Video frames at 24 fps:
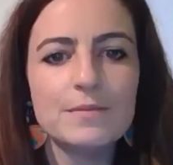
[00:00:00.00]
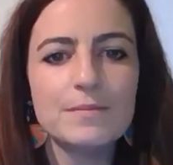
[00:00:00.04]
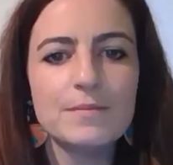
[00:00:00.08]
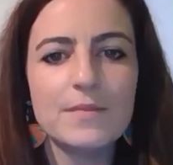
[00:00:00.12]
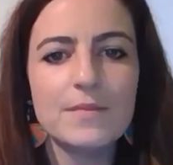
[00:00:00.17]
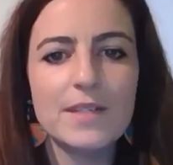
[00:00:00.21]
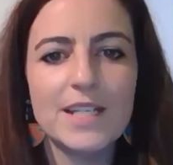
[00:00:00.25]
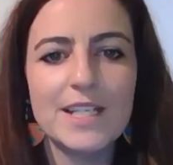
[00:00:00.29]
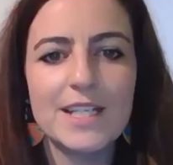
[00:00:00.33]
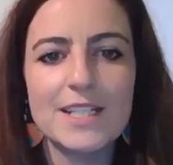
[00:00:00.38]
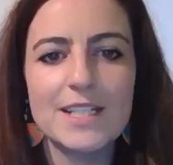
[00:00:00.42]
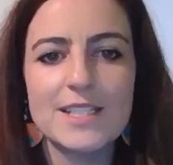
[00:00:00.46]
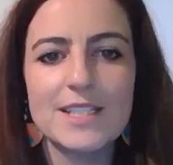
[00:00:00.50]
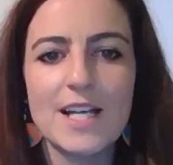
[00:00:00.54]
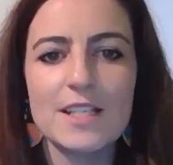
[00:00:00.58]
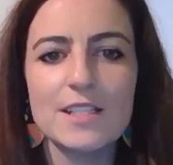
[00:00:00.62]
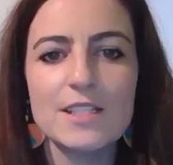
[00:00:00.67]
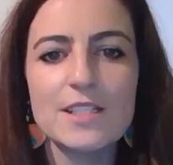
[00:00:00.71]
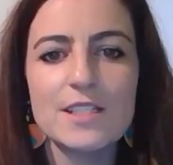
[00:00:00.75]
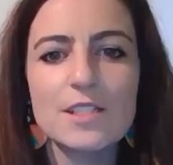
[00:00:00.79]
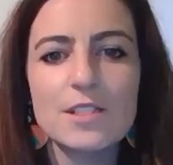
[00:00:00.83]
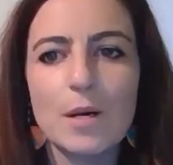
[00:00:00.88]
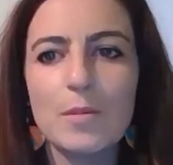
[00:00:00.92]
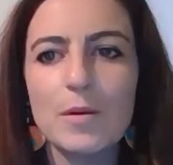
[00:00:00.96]
It is
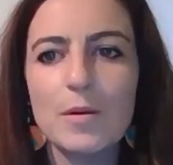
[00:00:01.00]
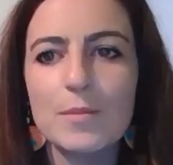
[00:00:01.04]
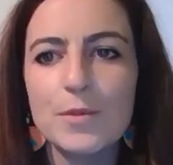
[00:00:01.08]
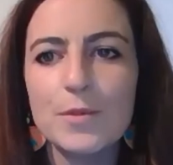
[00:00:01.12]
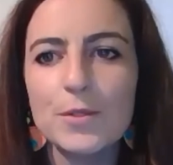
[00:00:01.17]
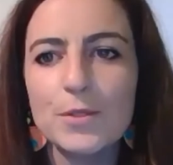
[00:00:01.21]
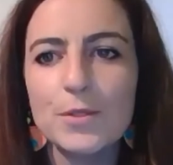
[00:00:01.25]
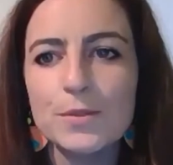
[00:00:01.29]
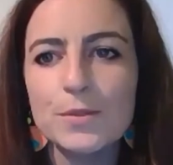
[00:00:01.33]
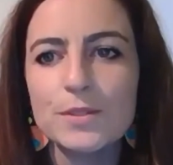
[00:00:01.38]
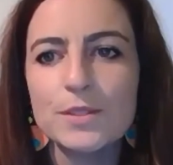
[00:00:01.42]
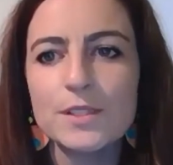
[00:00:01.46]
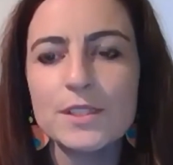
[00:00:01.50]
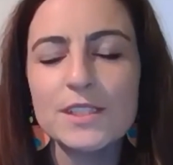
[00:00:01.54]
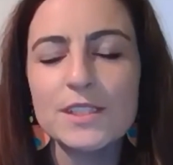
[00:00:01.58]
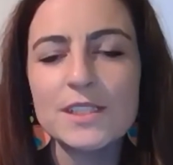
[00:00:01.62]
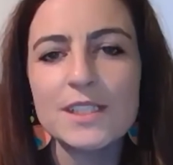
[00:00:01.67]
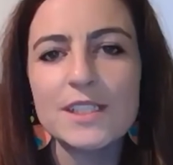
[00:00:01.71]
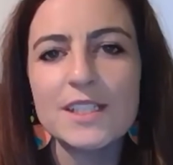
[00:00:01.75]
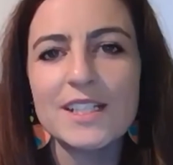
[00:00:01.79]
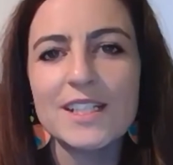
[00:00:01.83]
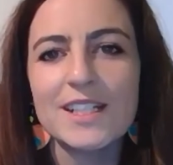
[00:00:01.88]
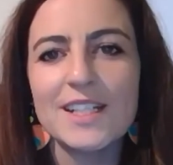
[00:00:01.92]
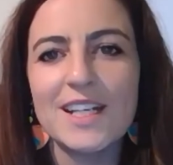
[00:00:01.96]
unstoppable
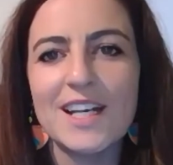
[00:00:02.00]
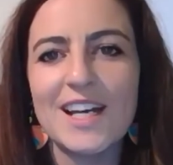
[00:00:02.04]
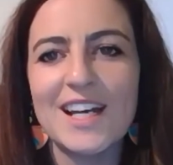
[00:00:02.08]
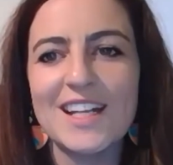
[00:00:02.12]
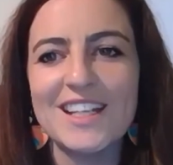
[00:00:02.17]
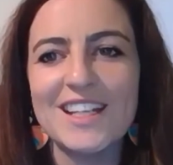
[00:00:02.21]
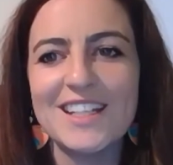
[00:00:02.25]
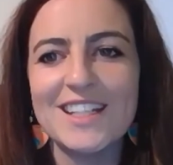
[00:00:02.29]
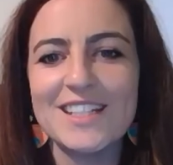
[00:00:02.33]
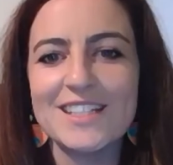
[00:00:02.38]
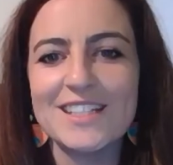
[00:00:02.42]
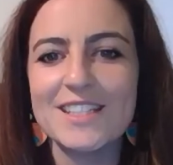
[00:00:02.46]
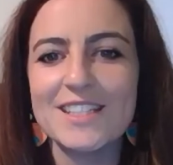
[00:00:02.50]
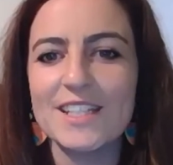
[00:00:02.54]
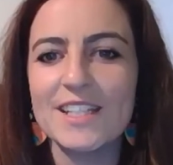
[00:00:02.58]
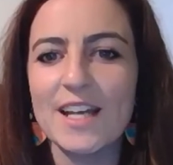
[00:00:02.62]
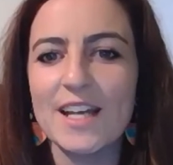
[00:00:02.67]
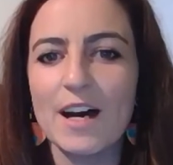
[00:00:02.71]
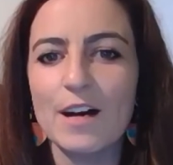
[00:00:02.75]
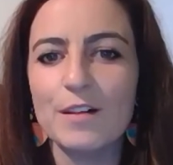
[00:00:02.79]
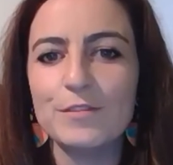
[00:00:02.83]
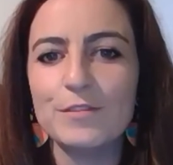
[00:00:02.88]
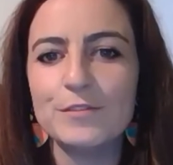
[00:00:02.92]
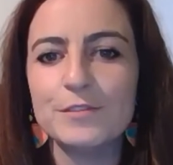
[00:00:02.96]
and it is
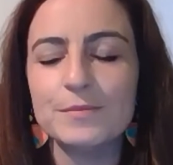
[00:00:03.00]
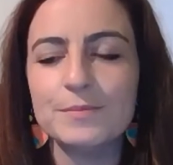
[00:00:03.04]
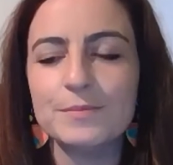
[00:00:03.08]
enough."